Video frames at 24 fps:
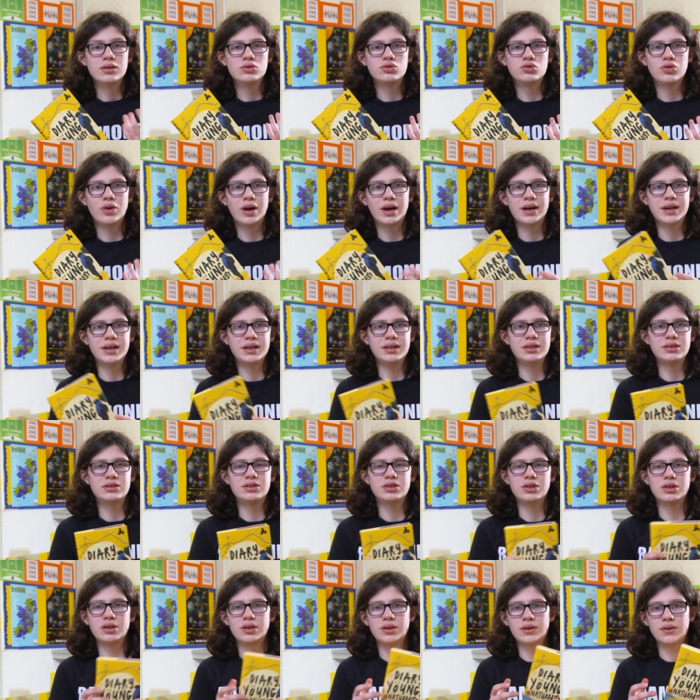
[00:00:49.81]
trying
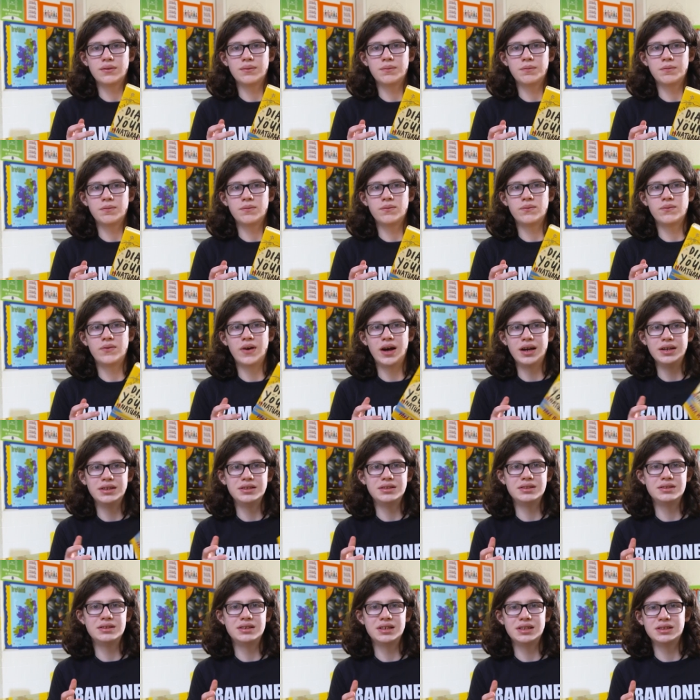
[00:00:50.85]
to
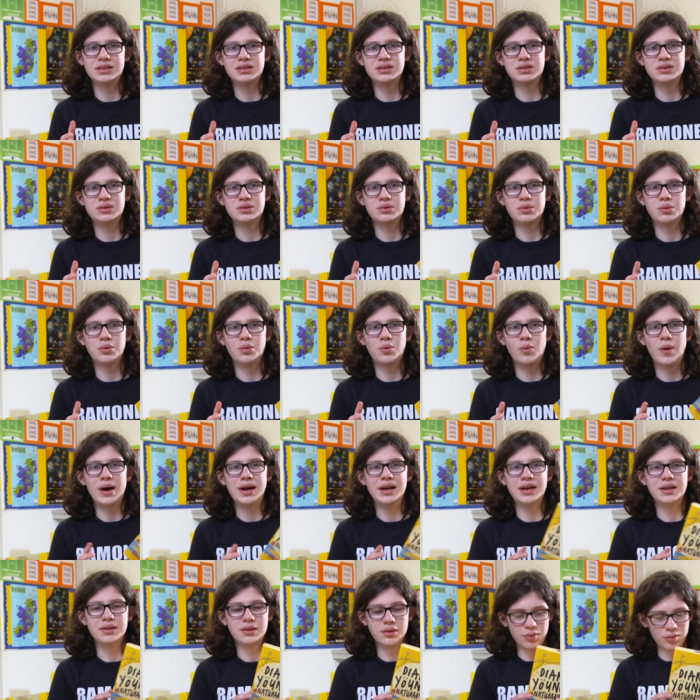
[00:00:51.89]
find his
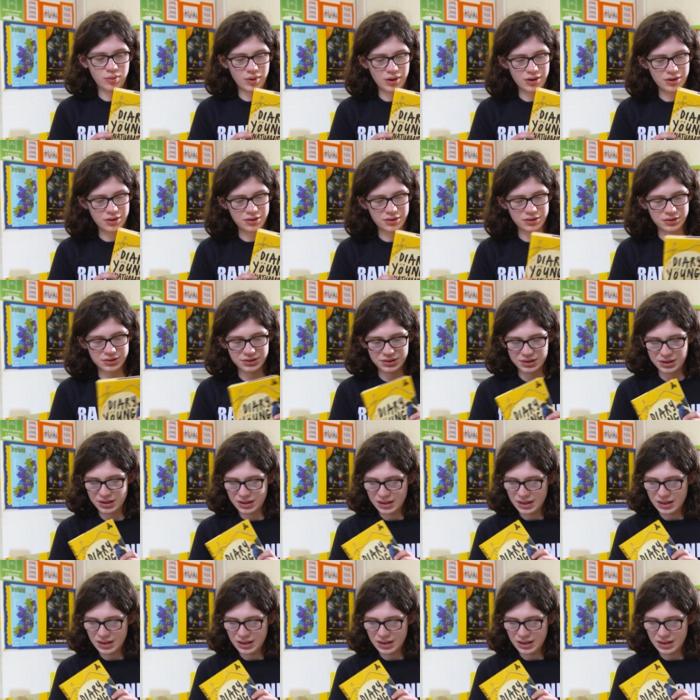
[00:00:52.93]
way in the world.